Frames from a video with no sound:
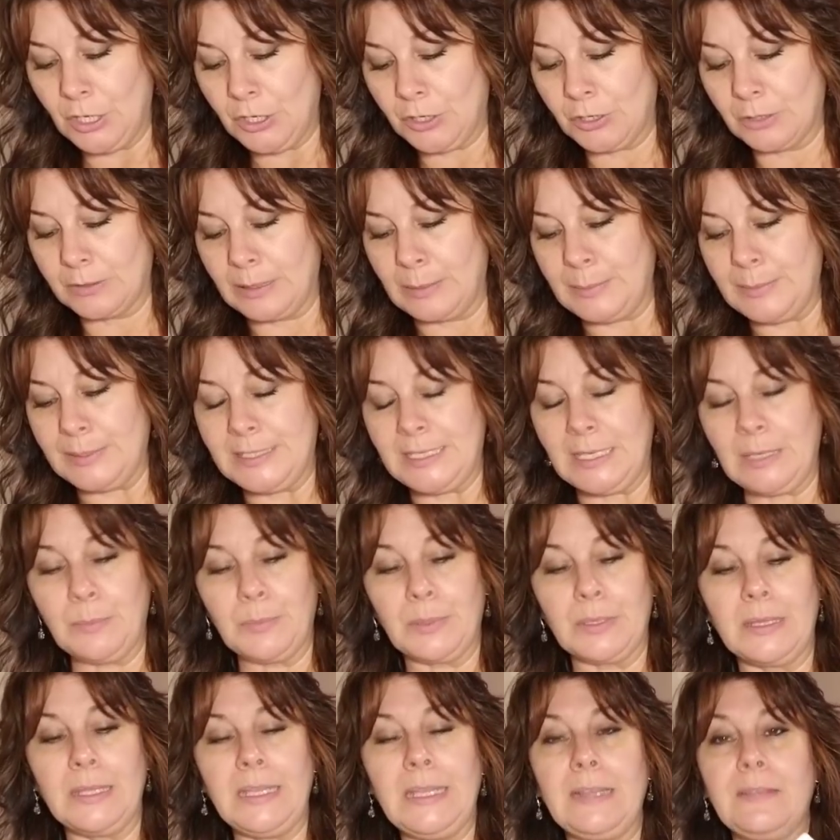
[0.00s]
Your limiting
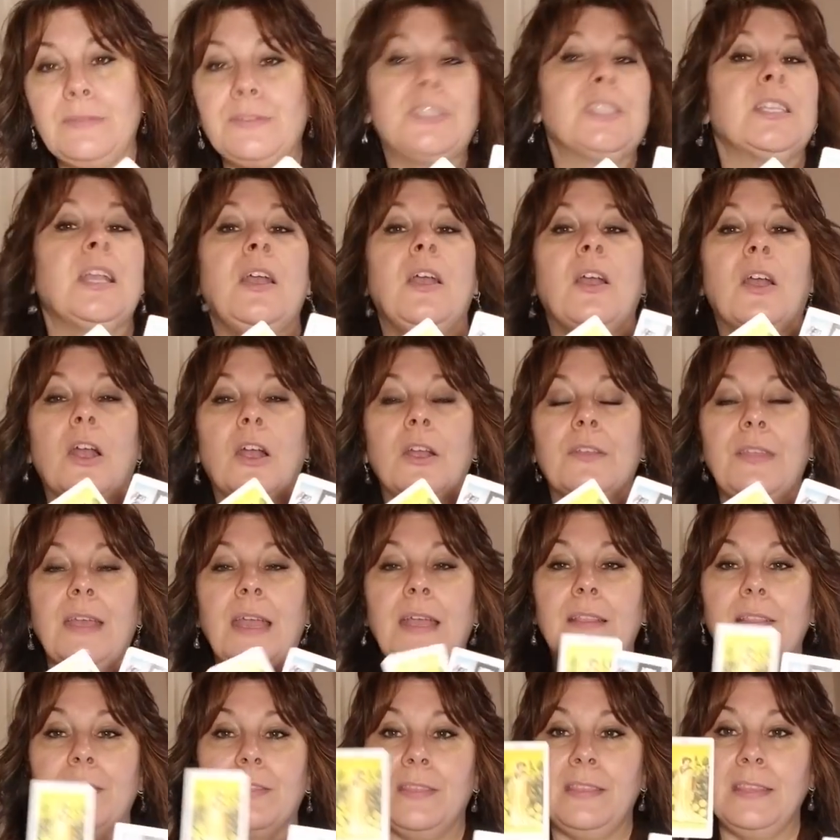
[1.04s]
beliefs are
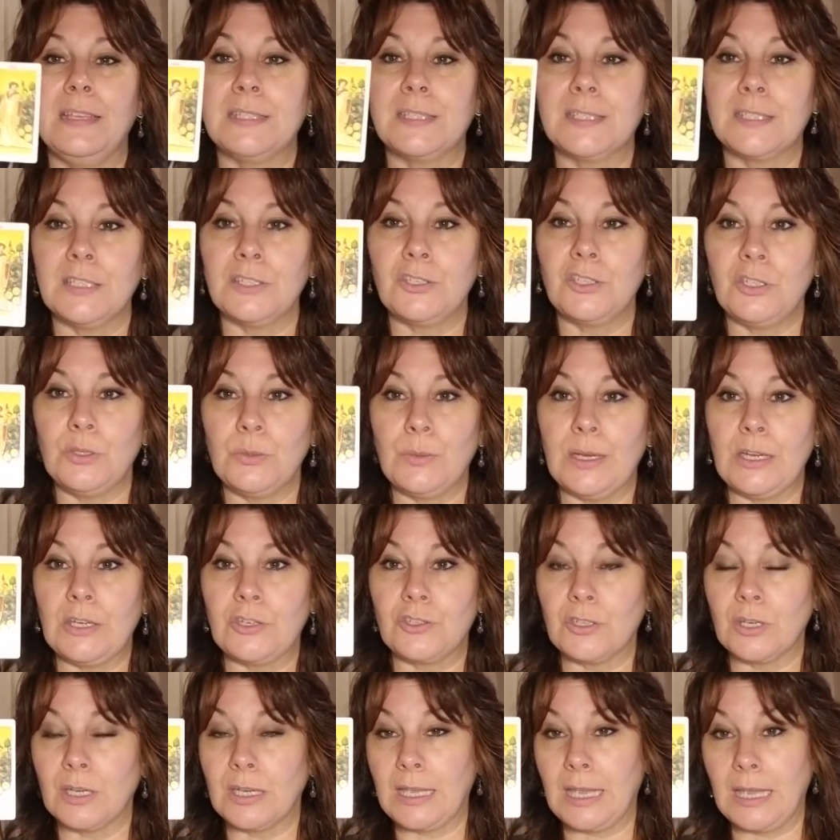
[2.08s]
that this
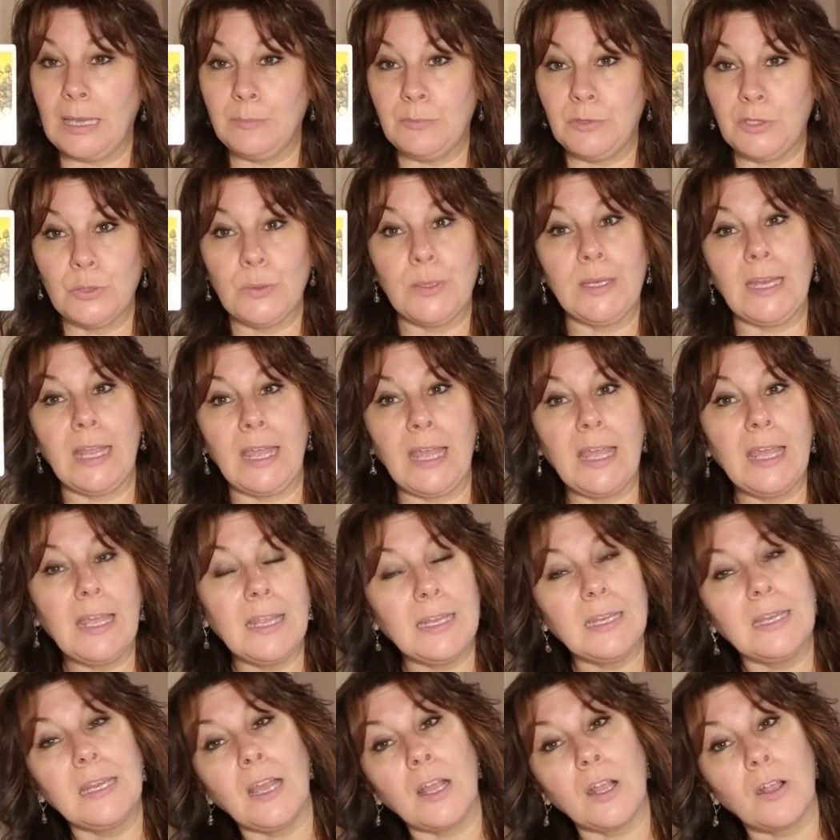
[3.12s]
situation came to an
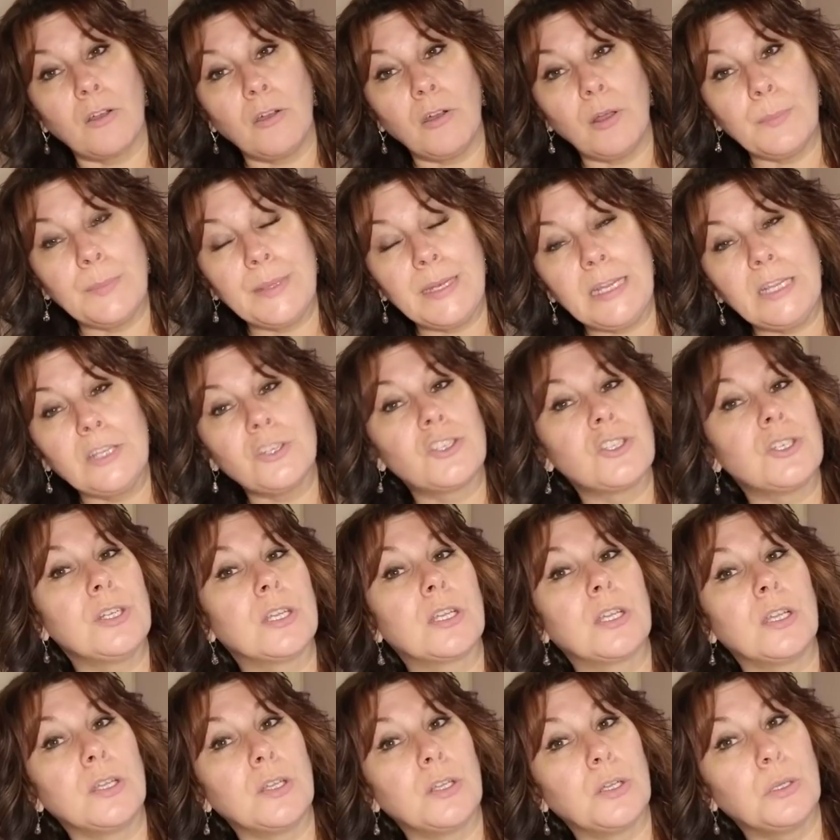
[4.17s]
end, a culmination, a
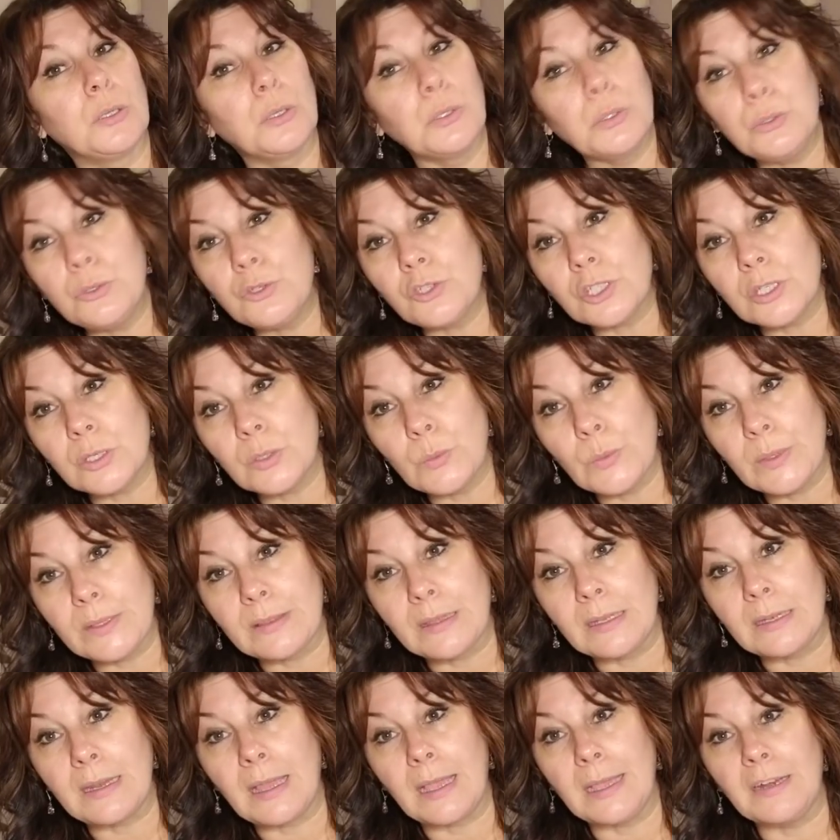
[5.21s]
conclusion with
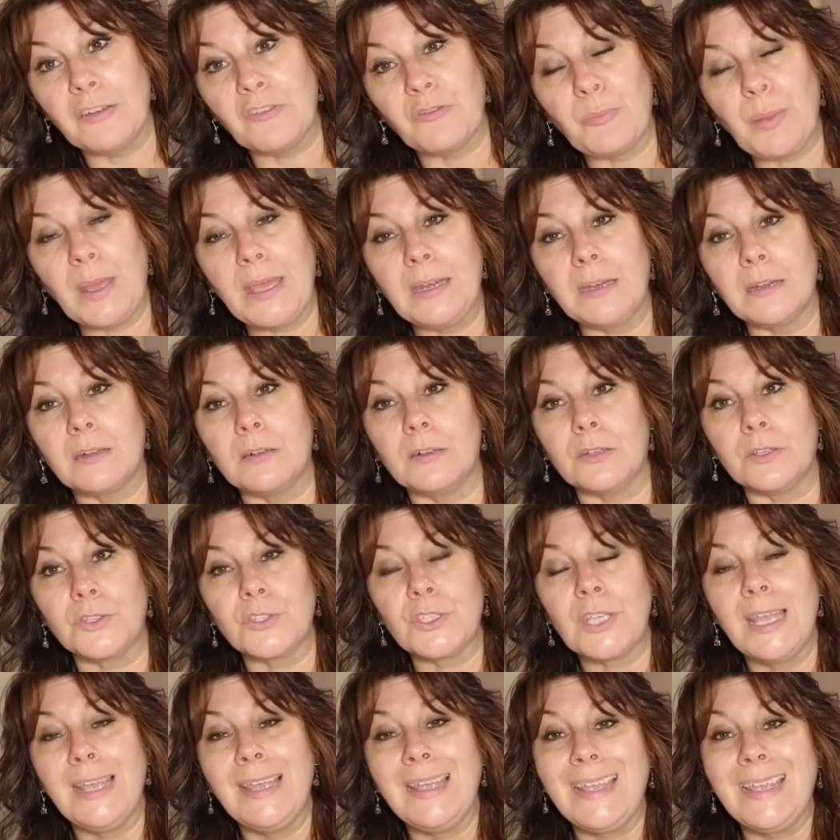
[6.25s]
the Nine of Pentacles.